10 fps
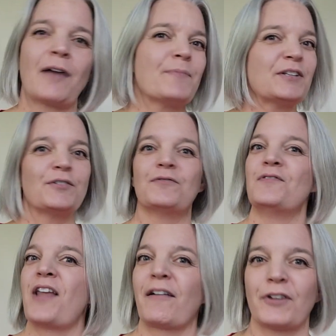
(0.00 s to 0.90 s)
I bet you've
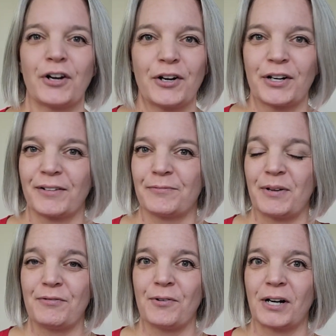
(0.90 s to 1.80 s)
never heard of
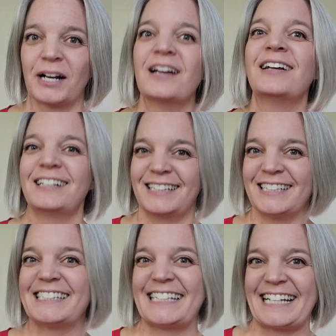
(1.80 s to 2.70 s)
before.
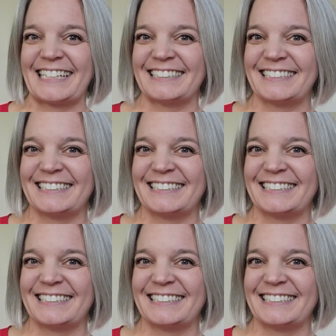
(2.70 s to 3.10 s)
Listen in.